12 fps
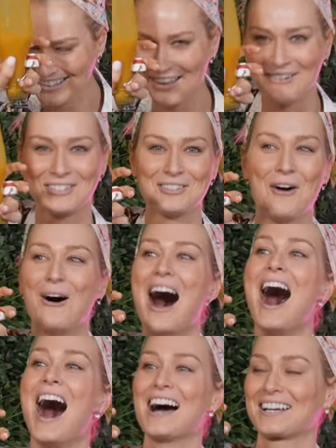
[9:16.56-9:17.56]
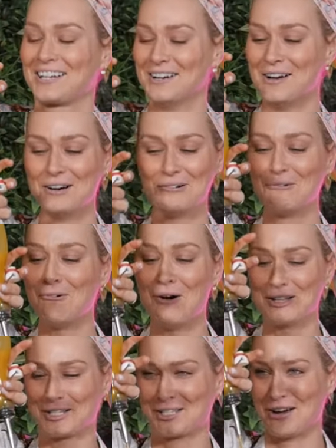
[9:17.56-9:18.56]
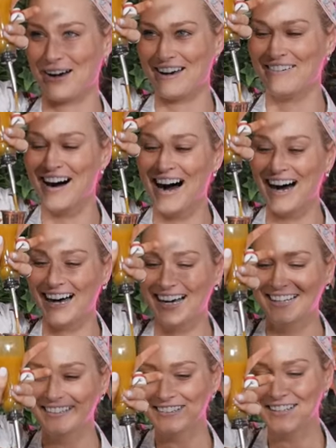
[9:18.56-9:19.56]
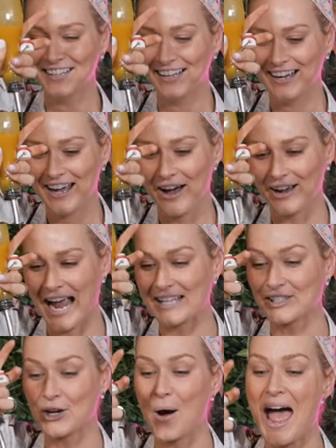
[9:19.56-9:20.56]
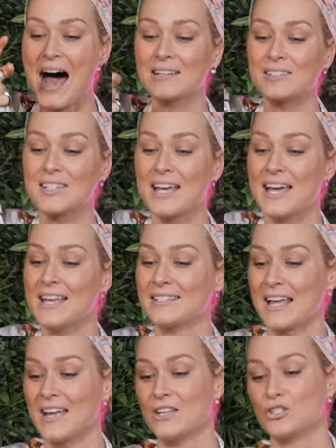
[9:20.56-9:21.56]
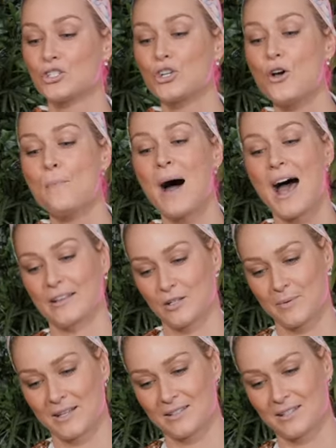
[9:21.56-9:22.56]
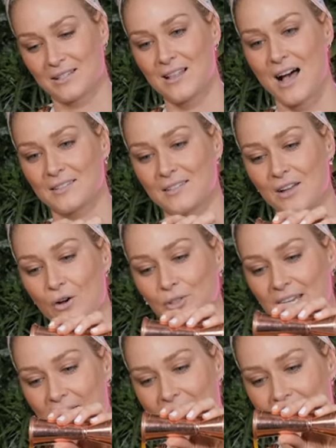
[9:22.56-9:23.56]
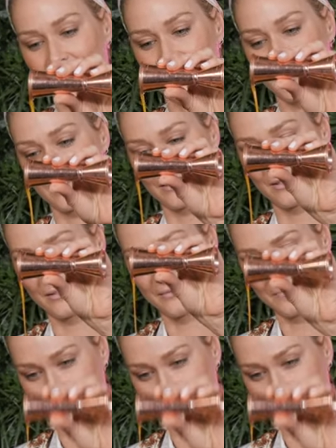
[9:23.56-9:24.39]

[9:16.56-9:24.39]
There was no arc whatsoever. Okay, 2 ounces. That is too much because this glass is only 8 ounces.